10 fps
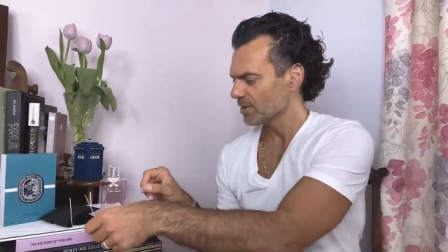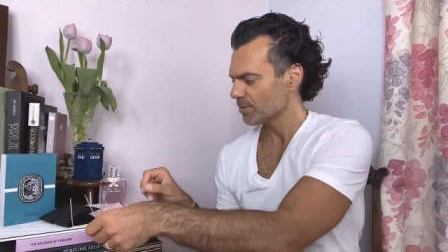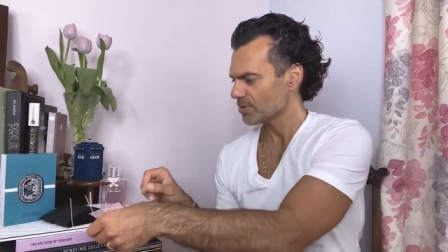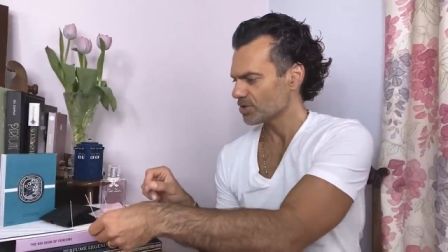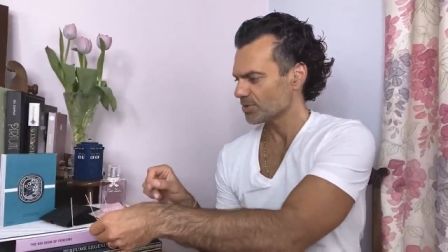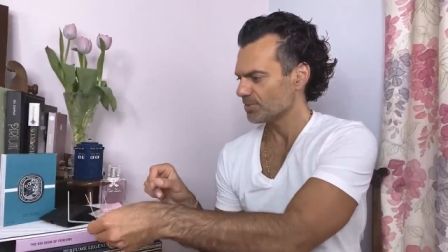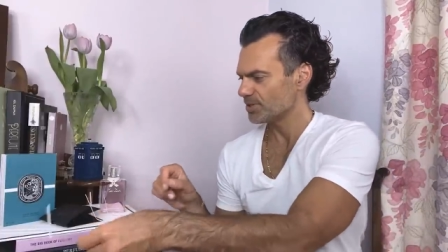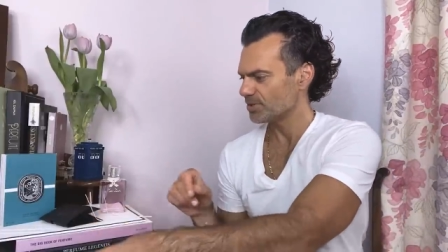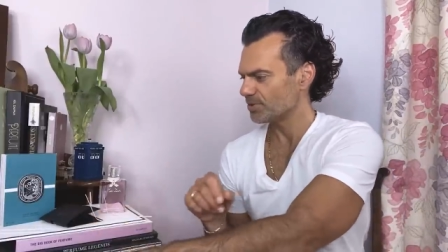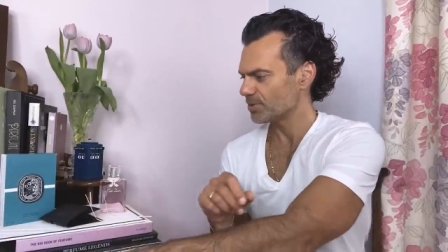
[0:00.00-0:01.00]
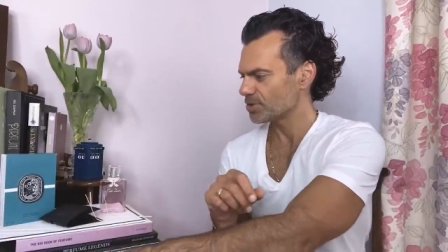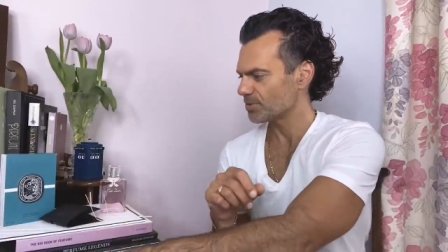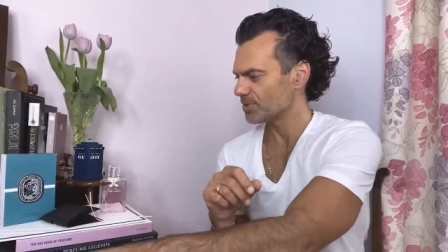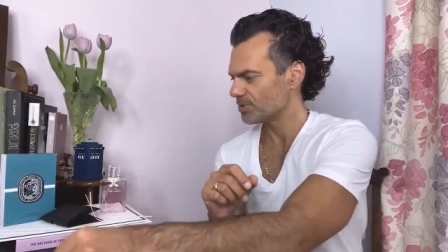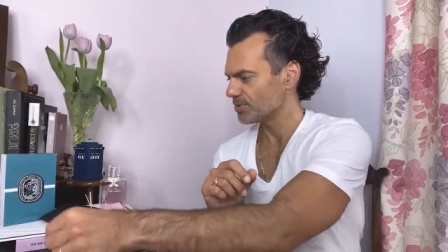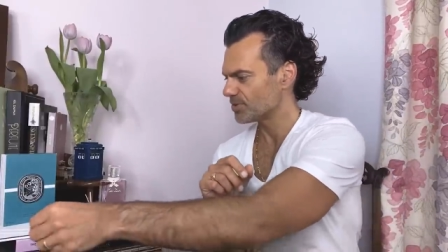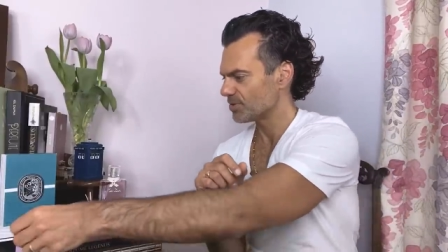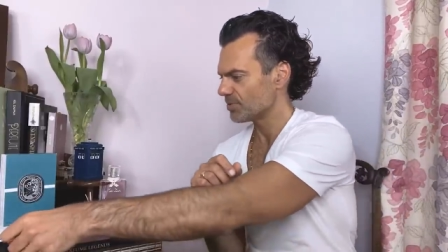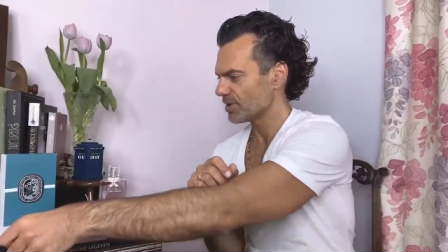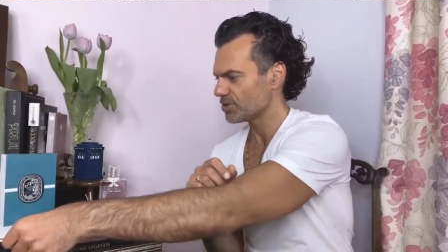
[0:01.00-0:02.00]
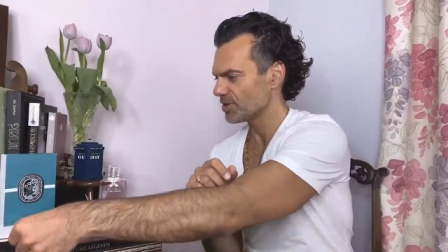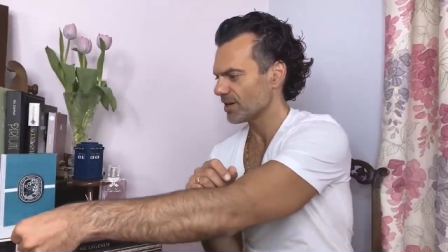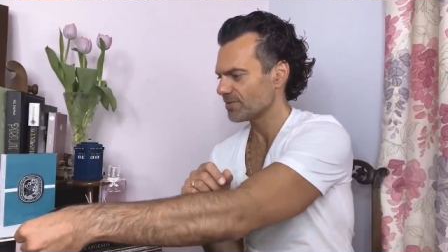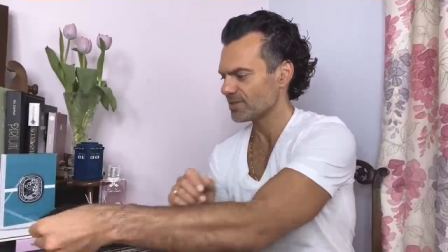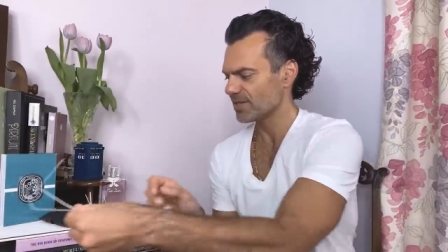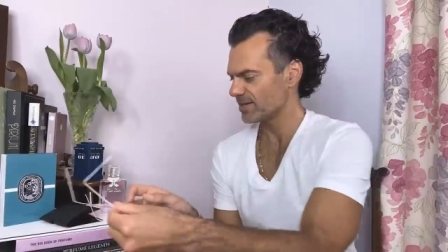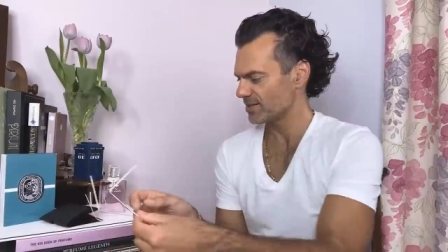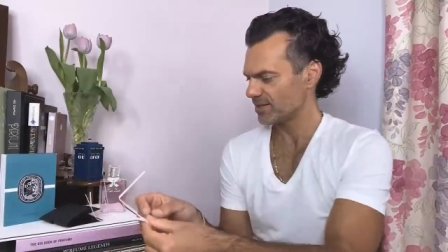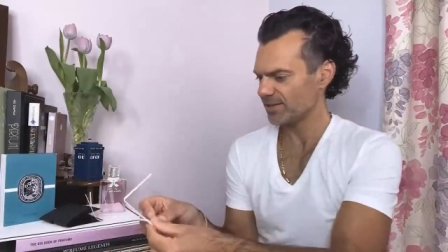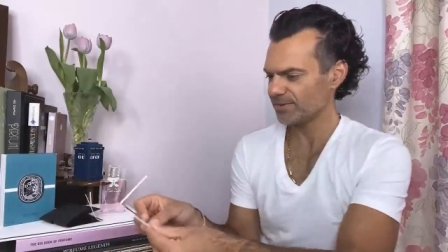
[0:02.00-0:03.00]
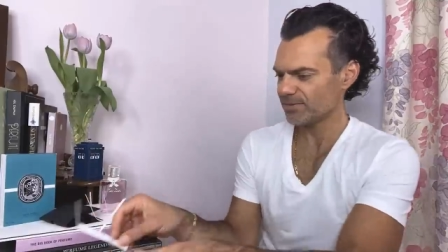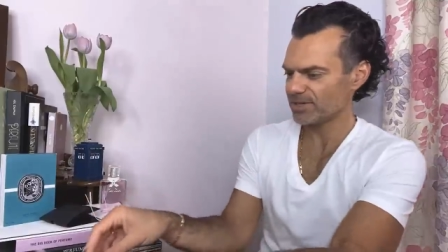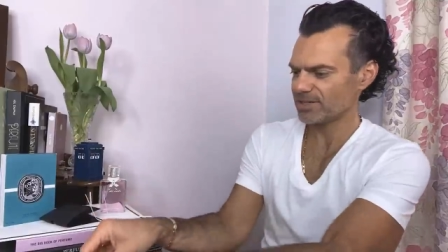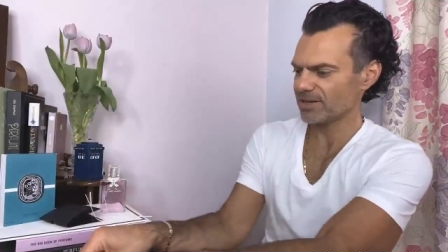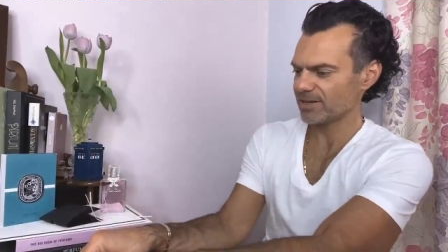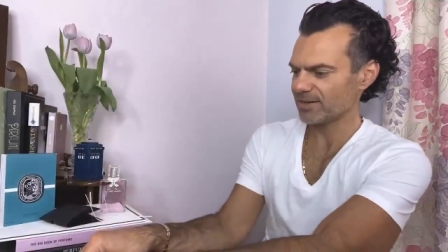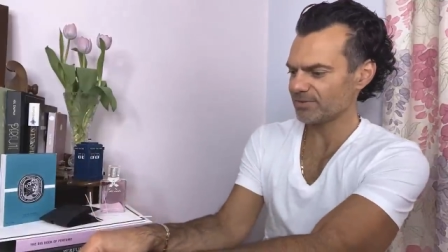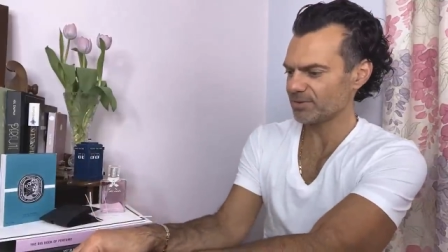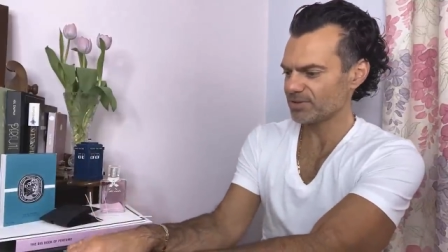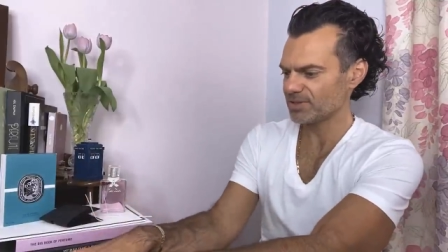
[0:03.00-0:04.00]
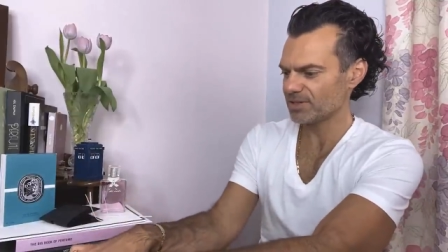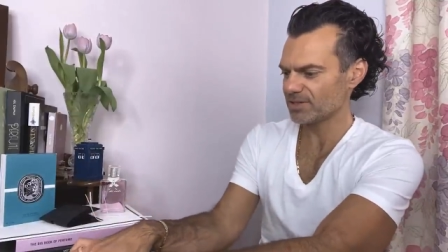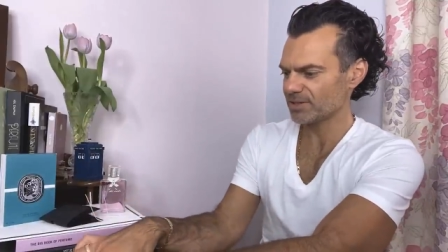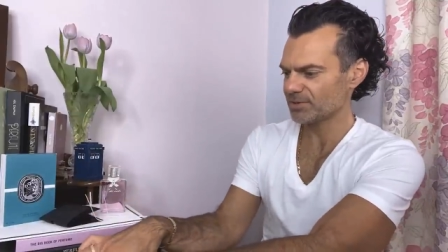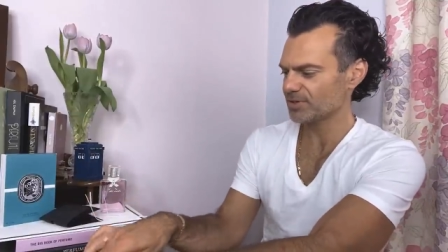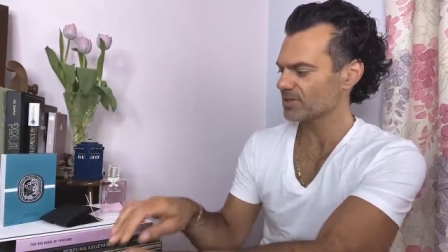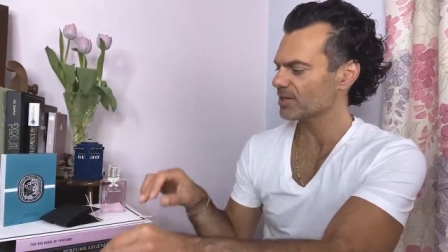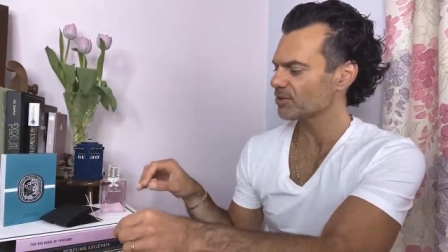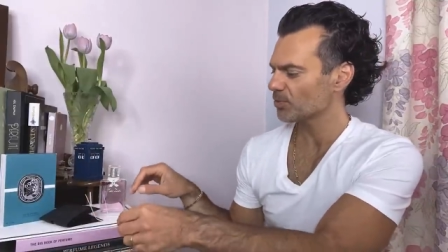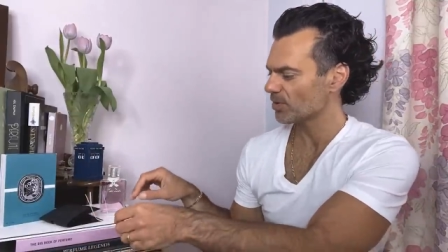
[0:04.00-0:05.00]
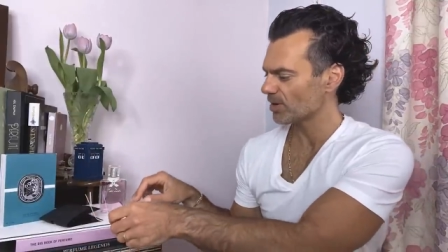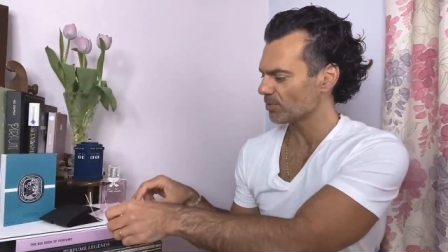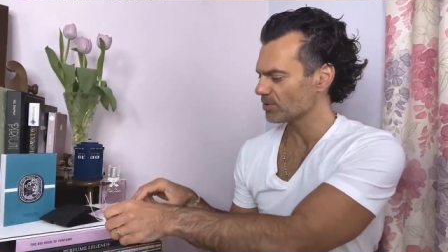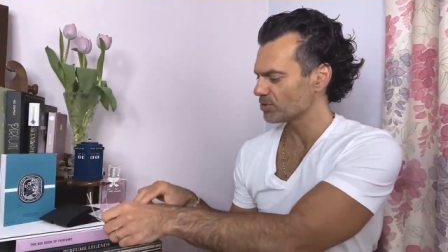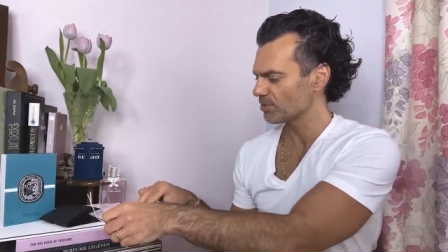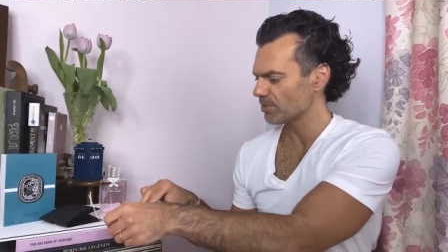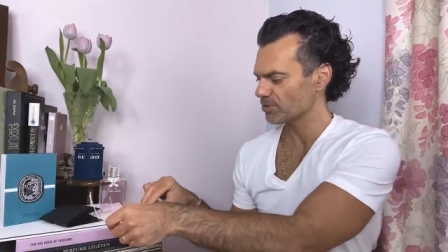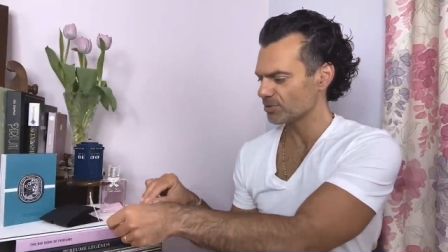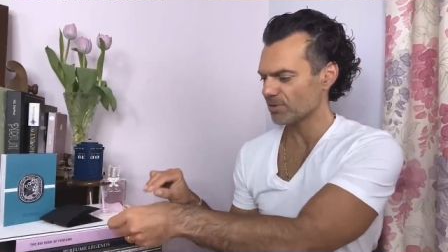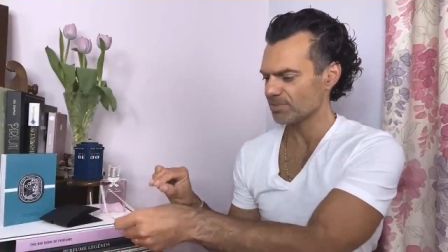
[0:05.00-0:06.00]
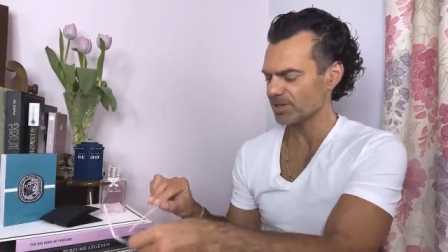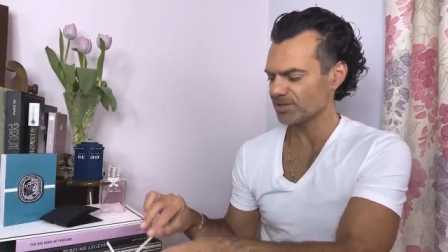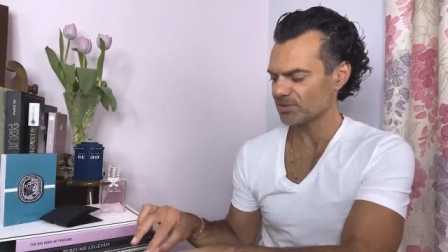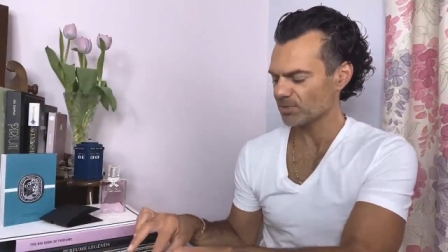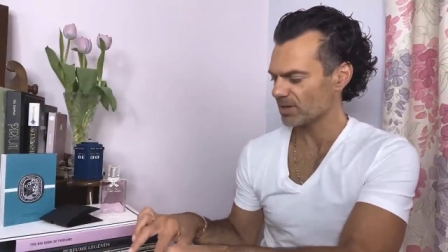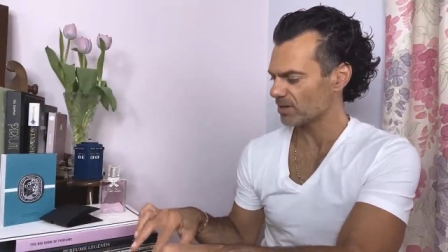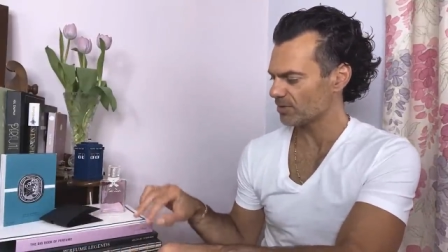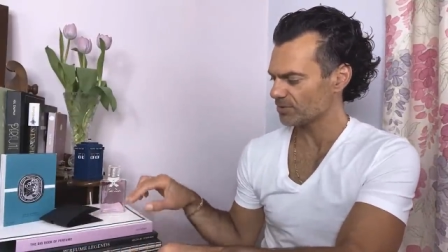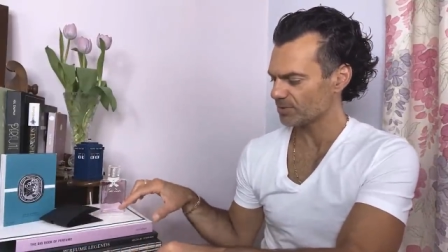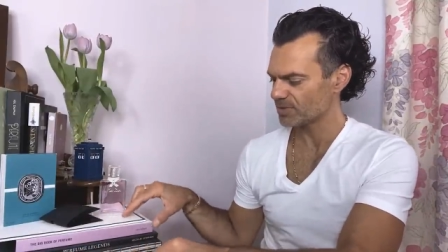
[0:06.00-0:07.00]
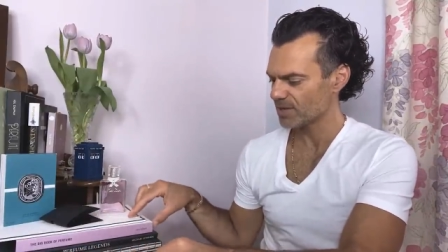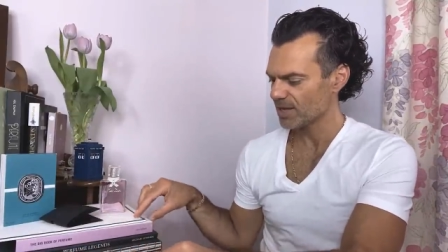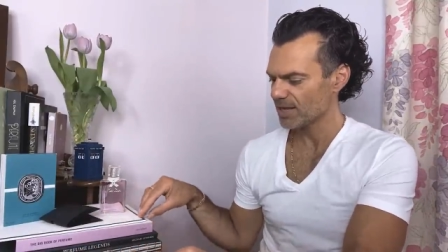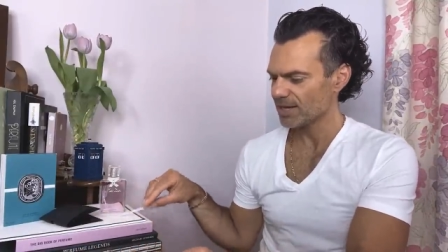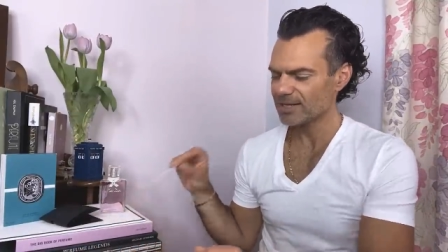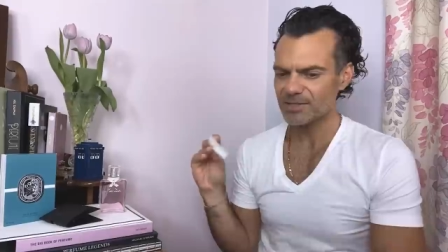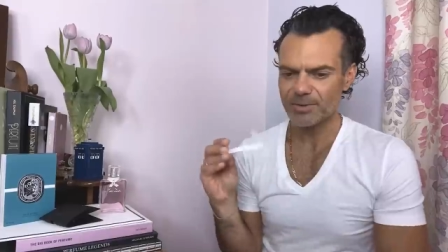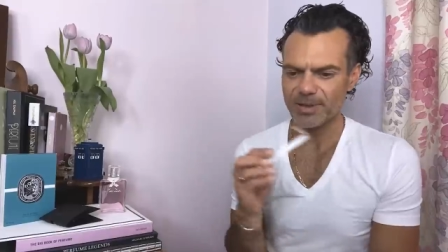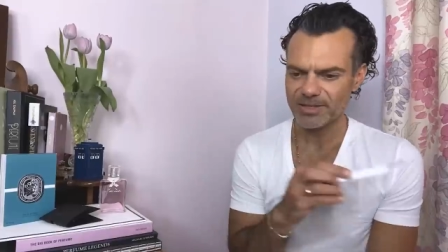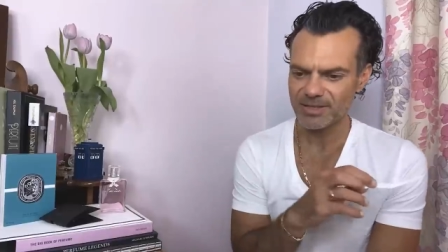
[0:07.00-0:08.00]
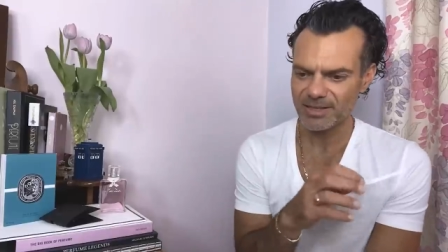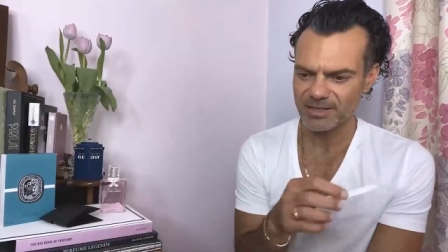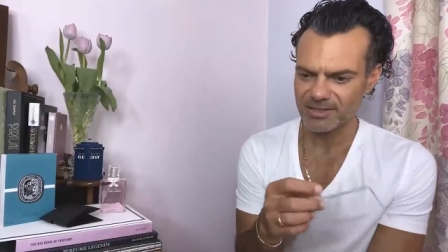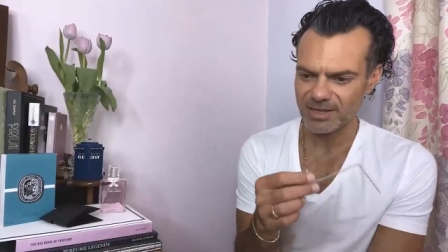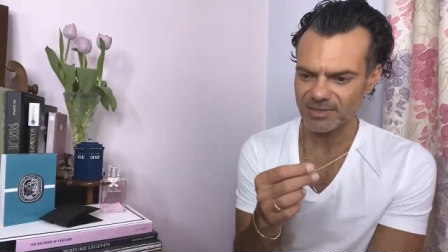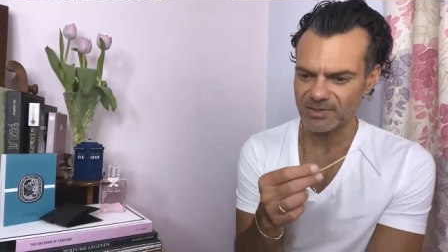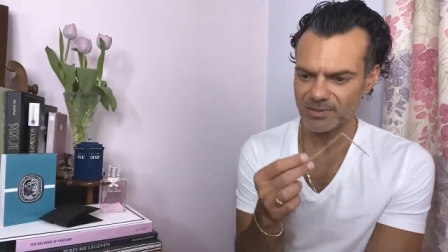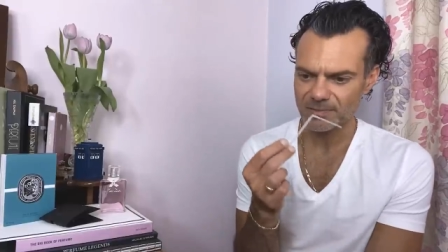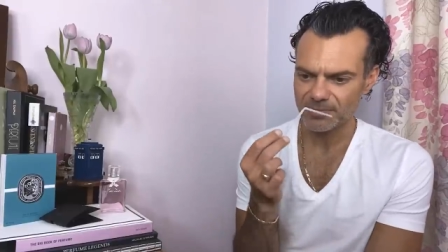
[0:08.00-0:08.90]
what should we do? What should we do? So I should have six here, right? And I have got six, thank goodness. And don't worry, I will do a blotter update as well afterwards. Let's go back to the incense.